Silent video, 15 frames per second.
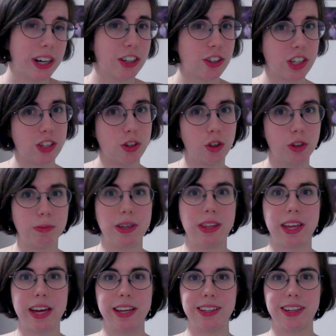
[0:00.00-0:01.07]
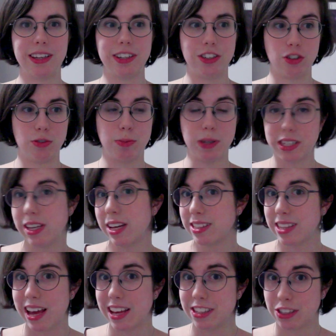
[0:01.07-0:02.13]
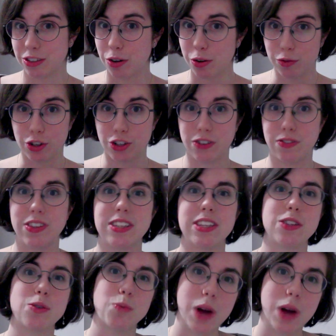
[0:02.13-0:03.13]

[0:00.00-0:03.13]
actually told me that BTS has their own version of this as